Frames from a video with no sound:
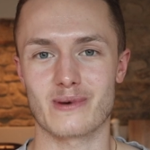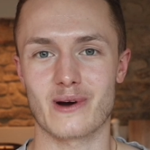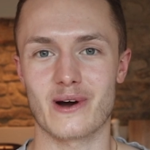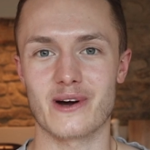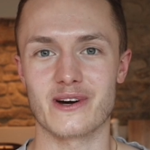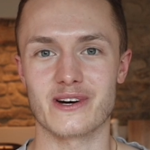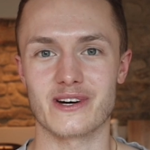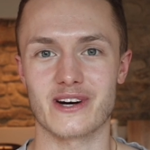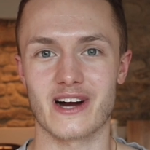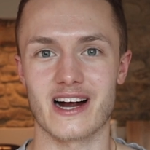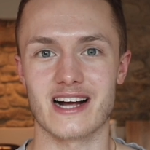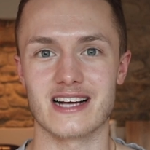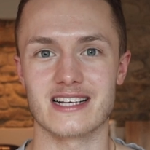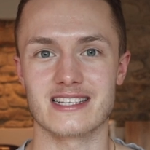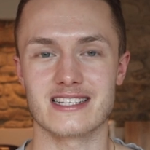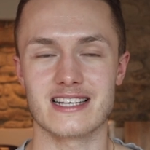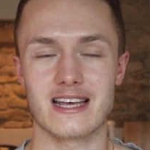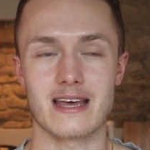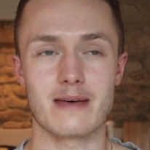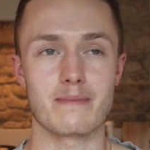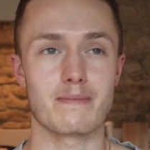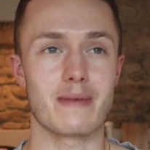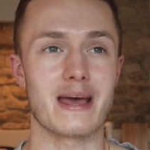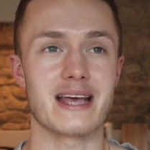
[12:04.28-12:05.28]
progress,
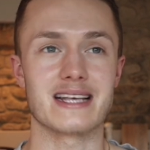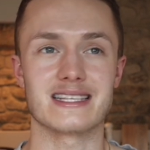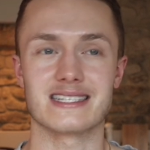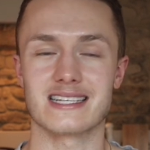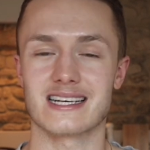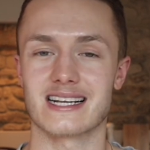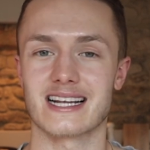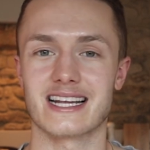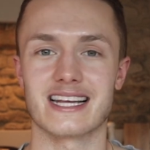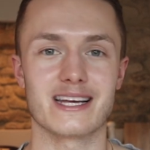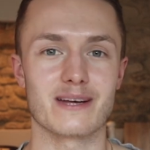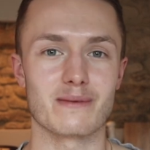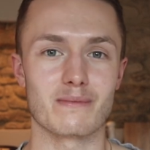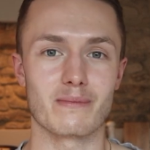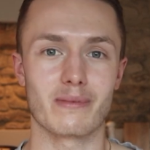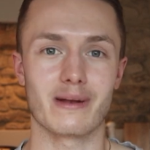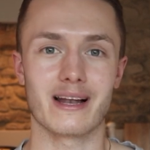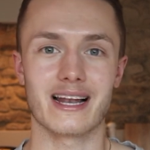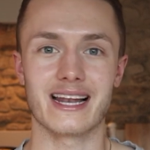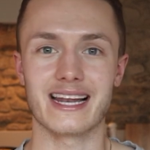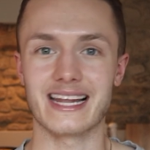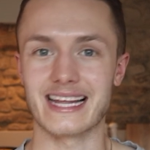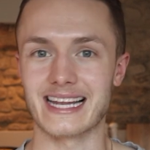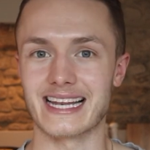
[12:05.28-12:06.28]
it basically
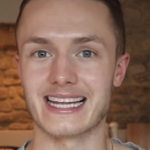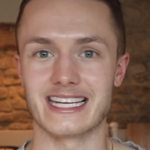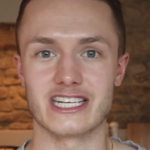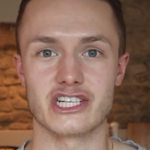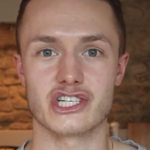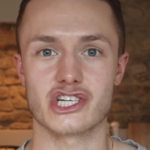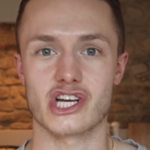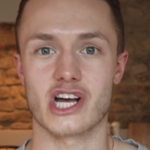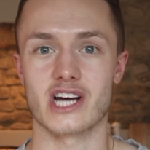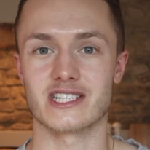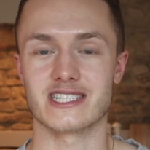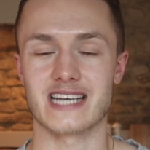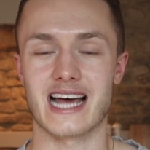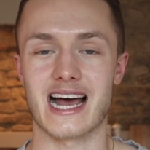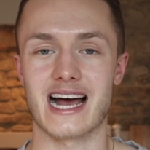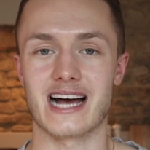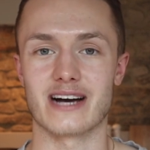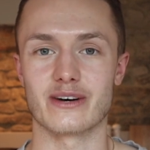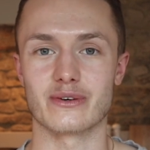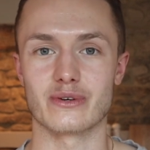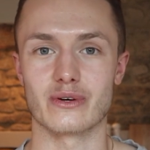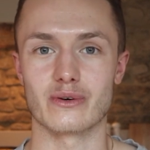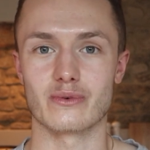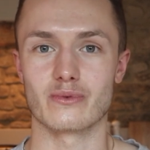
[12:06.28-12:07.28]
completely shut
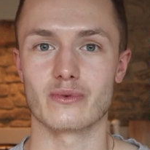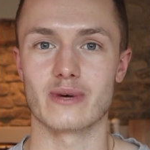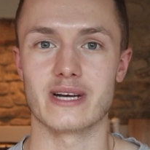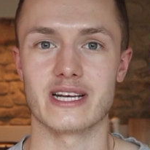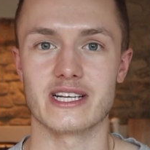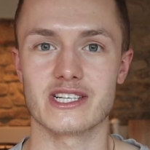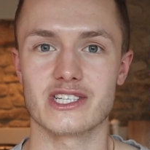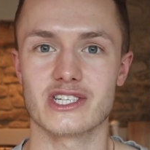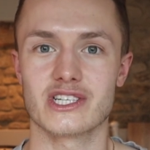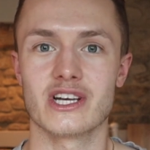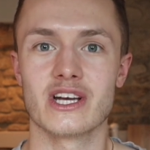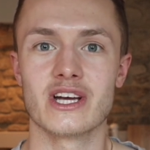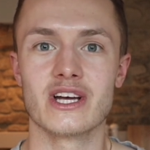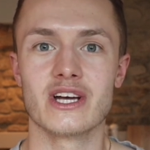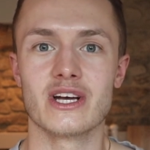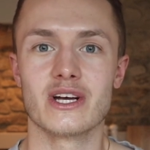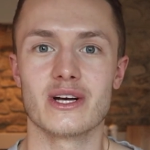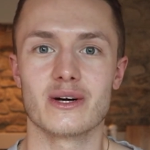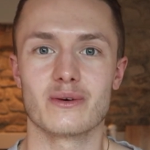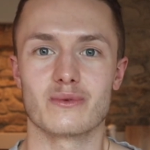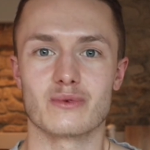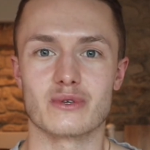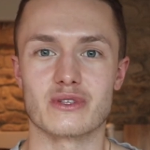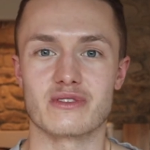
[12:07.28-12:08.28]
down, which
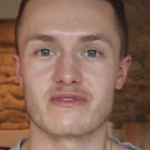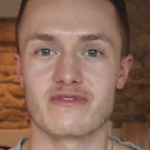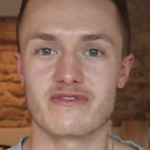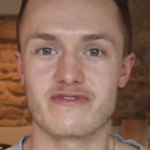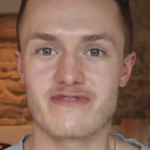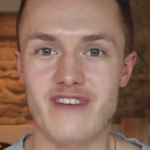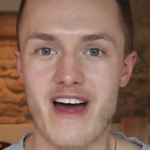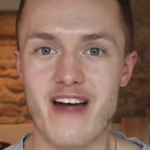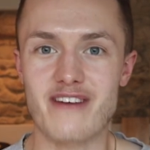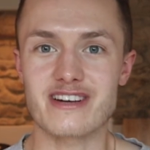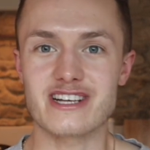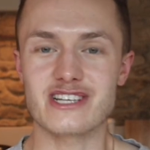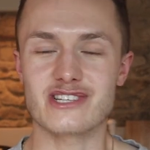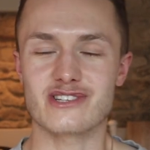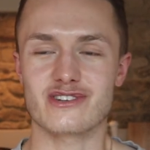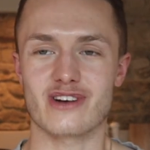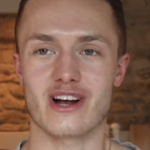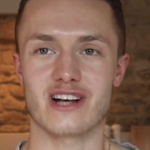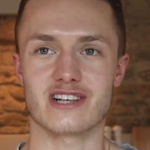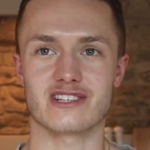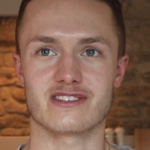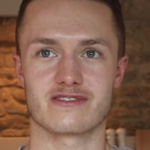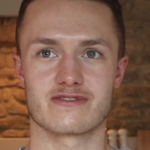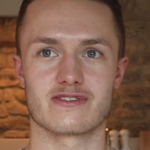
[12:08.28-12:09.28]
was very
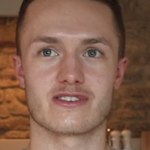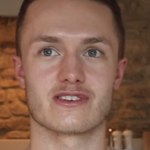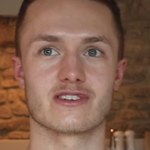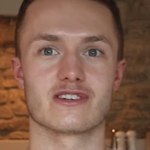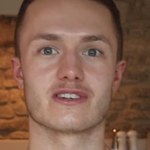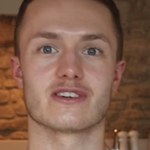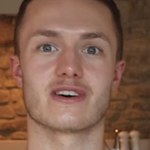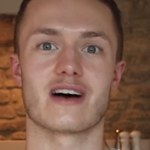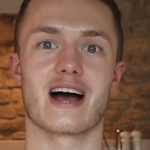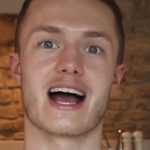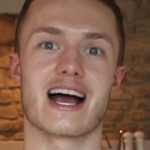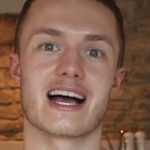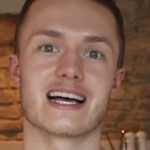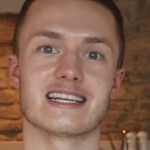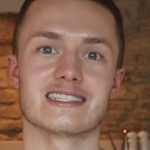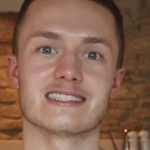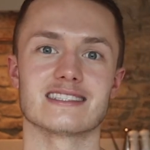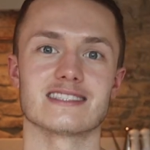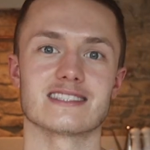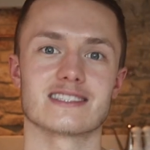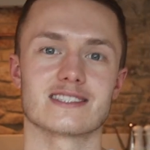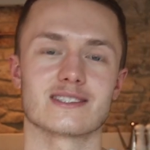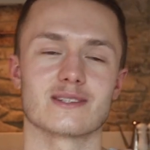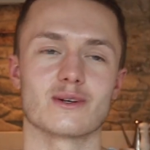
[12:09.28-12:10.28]
stressful
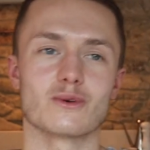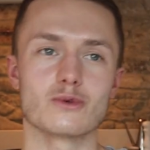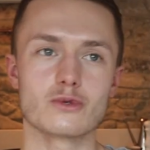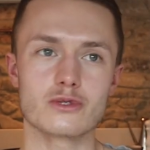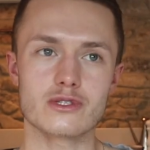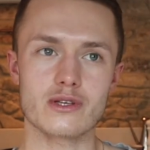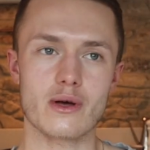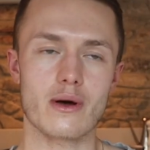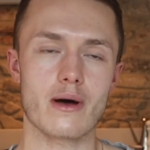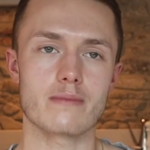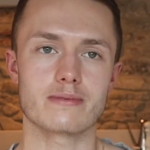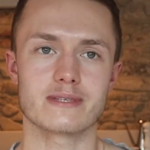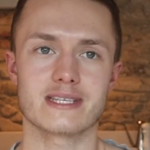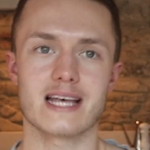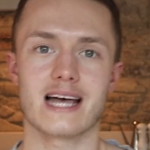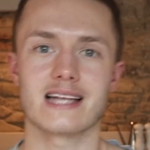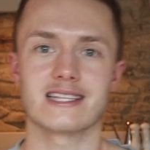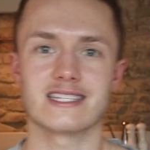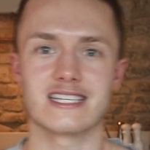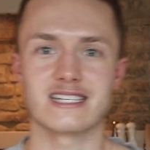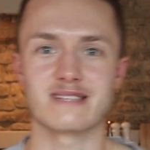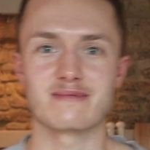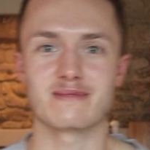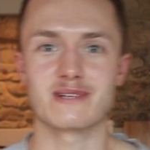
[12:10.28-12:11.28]
and also
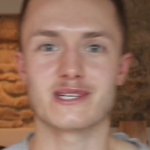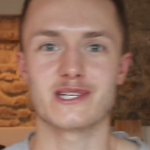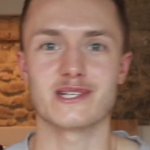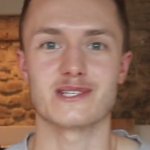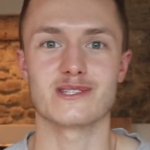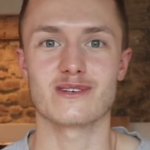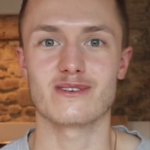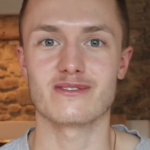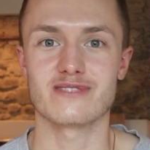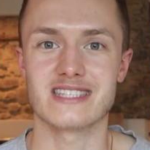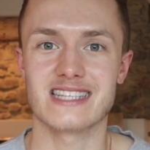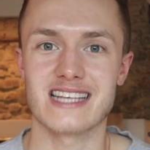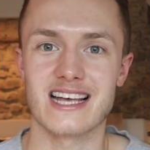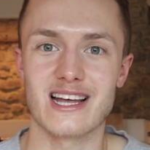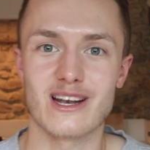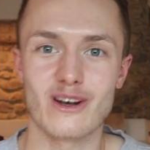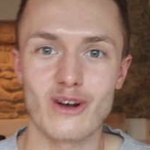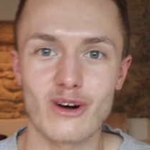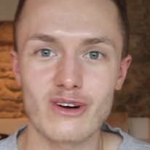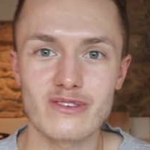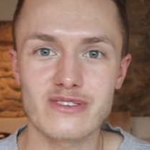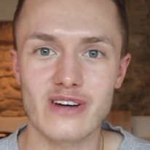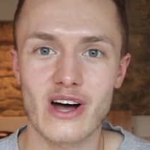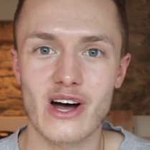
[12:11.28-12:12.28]
upsetting because obviously a
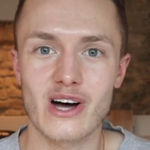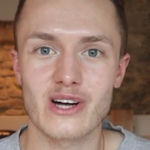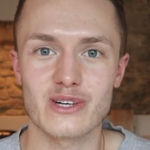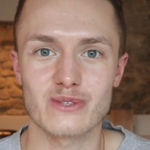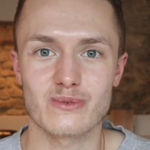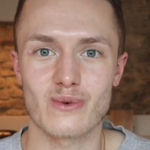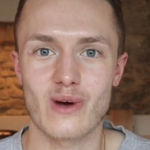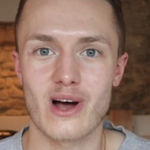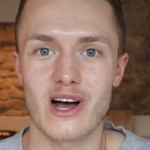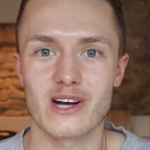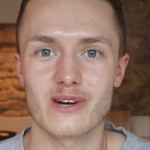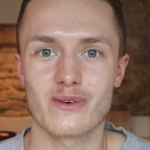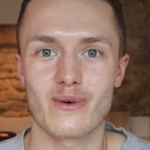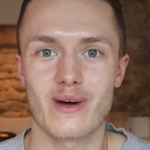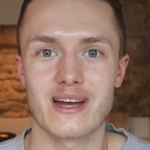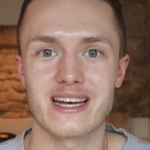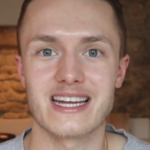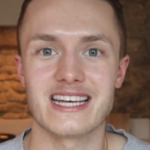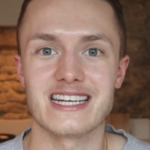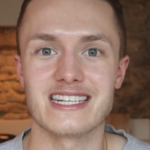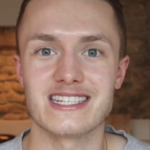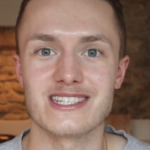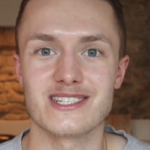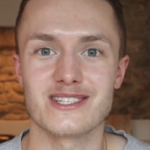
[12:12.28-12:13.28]
lot of hard work went
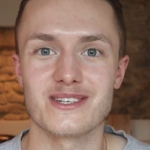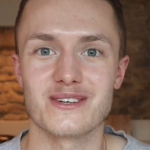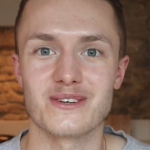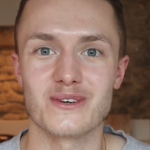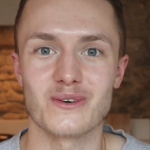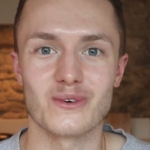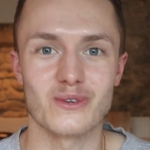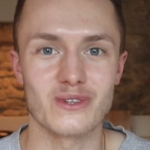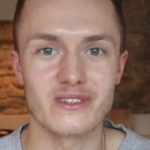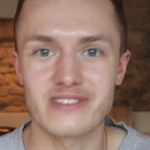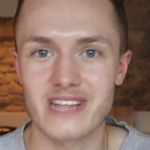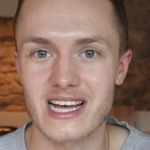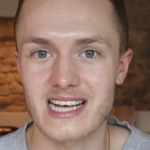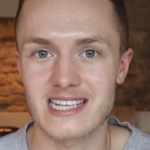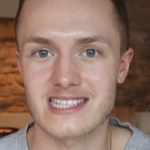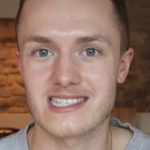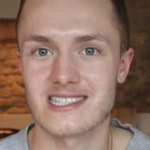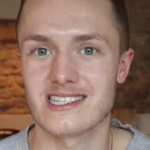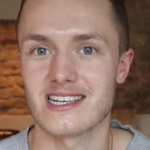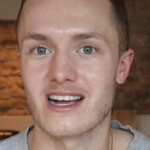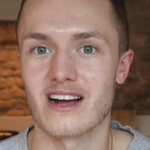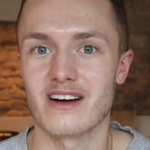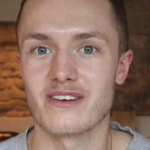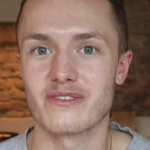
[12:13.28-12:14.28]
into all of that
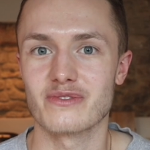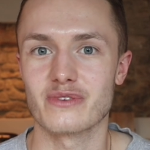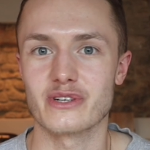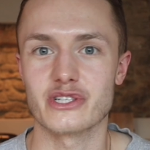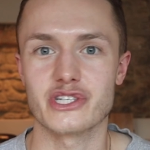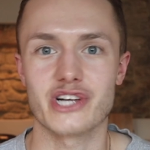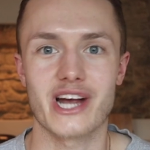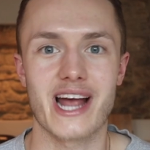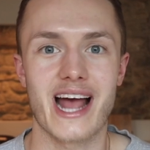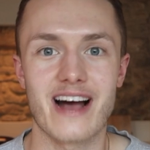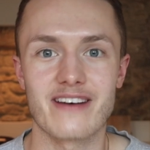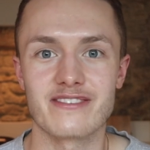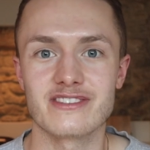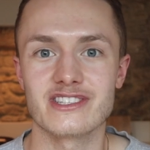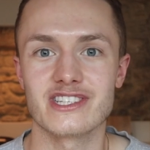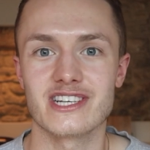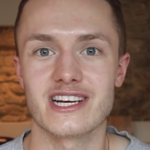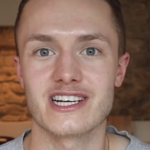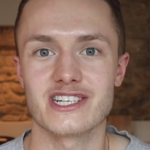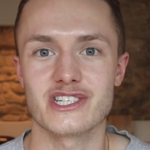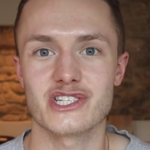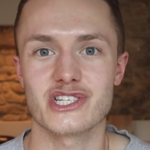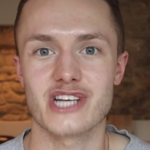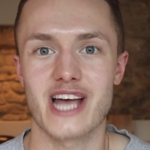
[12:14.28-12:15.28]
stuff which I haven't
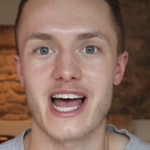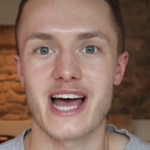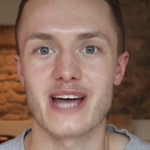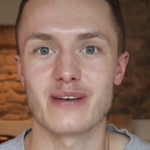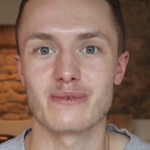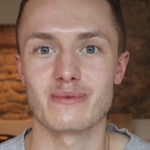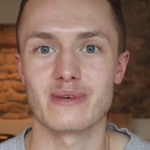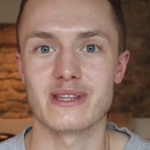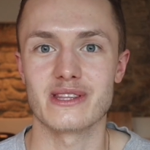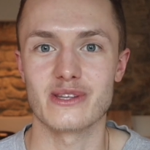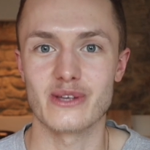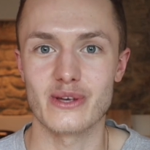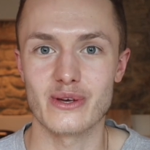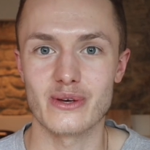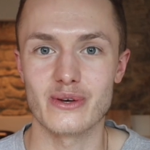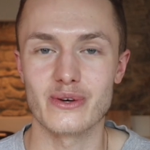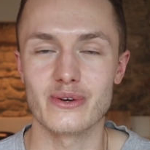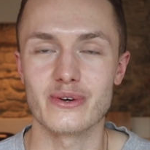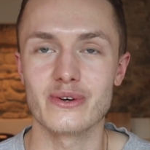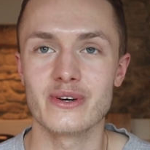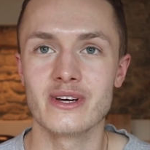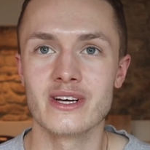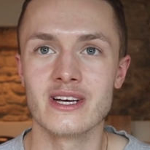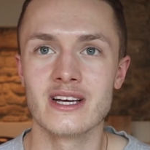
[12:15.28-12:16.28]
yet shared with
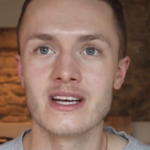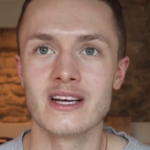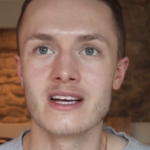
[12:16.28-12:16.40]
you,